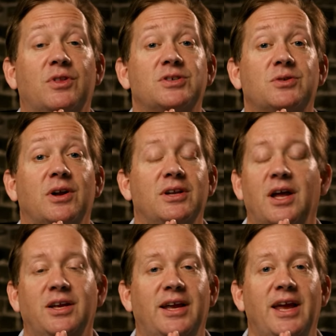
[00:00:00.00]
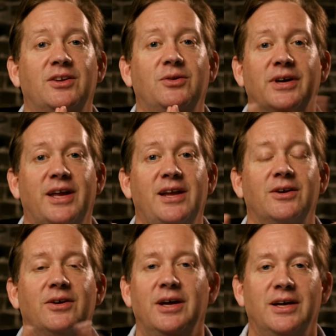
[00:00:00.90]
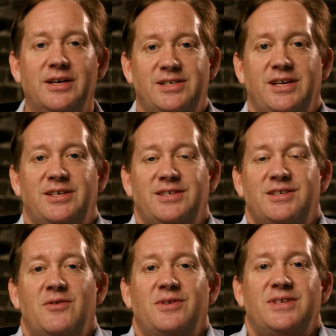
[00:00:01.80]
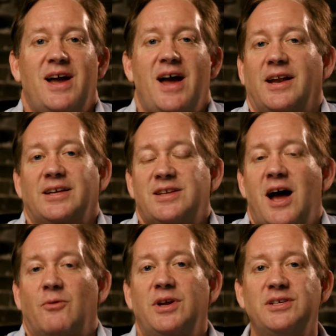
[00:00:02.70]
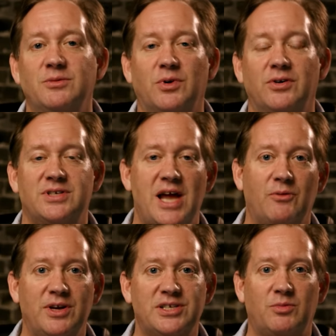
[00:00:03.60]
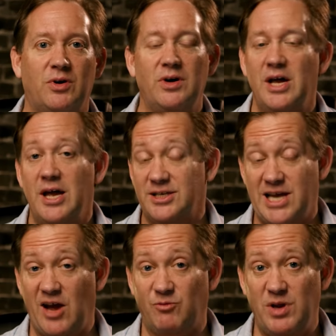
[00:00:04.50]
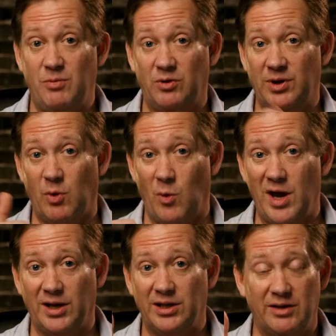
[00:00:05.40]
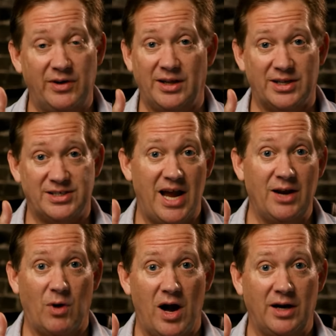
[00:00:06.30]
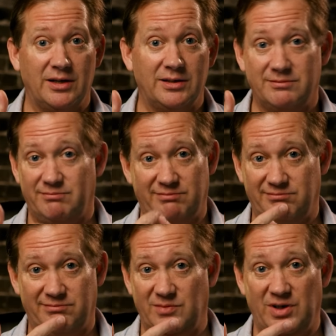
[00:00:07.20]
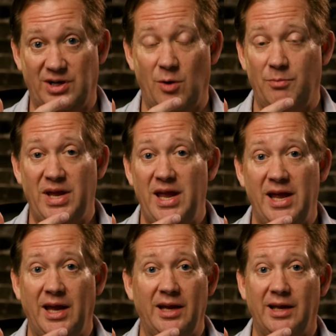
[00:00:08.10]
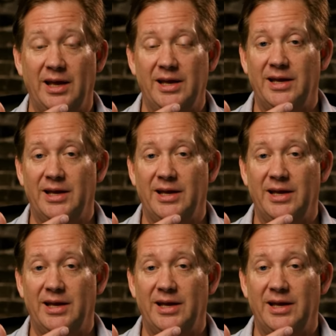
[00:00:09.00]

the straight. Now you can't do it, can you? Because you just know it's not. It's not reasonable. It's not reasonable to have people, number one, living on the sidewalk, you know, peeing